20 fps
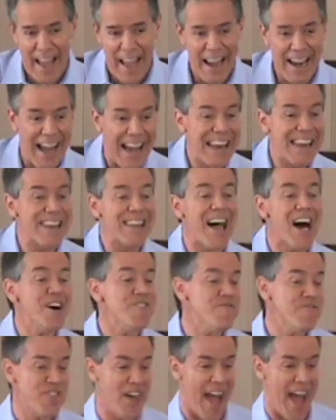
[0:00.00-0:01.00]
And I
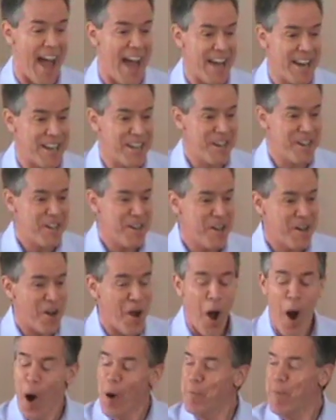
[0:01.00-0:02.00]
love that
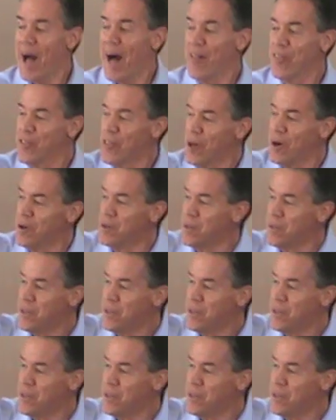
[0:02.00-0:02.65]
about